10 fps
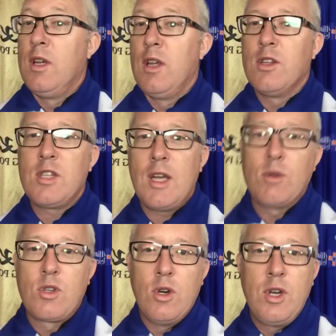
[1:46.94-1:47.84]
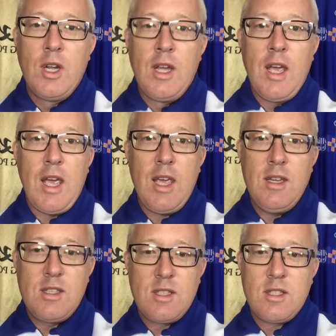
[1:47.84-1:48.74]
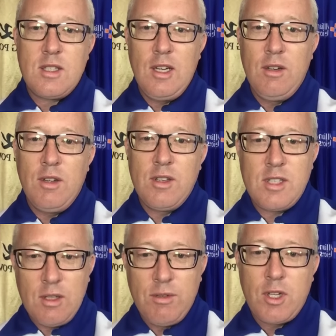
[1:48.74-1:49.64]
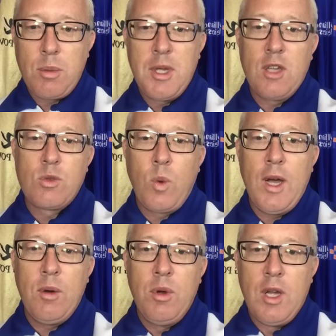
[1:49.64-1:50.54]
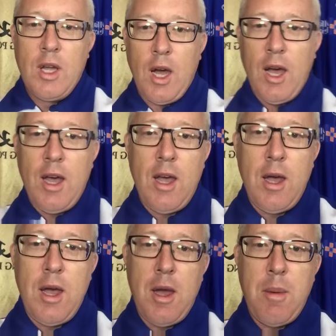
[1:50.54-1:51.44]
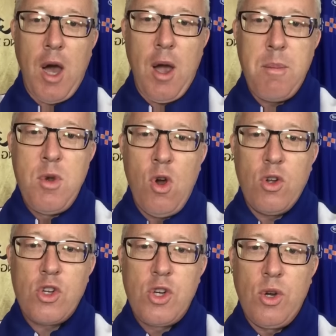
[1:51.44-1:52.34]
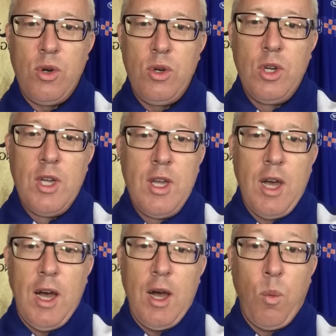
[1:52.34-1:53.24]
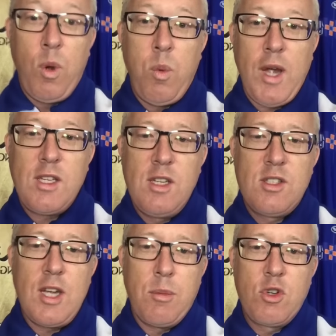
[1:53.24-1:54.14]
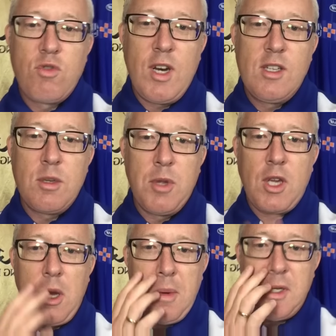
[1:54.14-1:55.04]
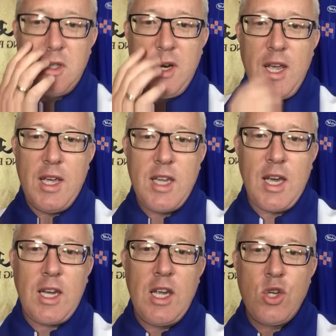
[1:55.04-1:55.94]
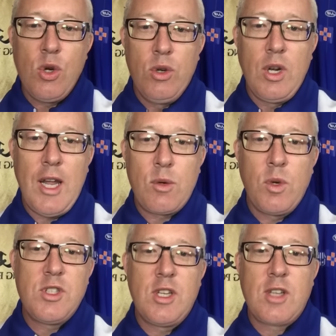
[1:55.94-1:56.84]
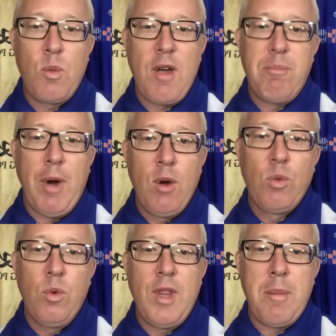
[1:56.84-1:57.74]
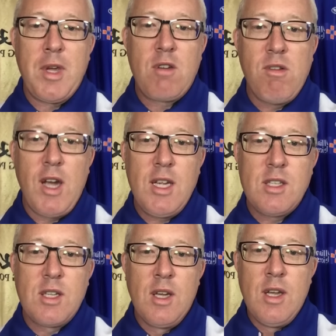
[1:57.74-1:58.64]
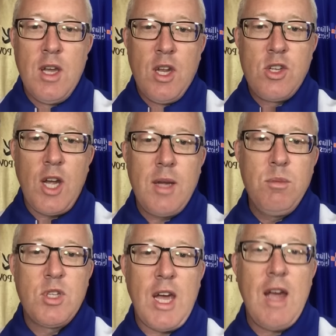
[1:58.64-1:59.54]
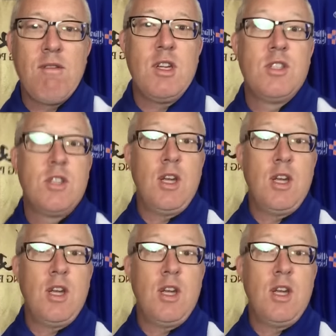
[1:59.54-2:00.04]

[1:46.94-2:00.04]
Sounds good. Is Silva coming as well? I'm not sure. We're waiting to see. I'm just reading some of the comments on here. Yeah, Kishore Ladwa says, can we have both? Wouldn't that be great? James Harris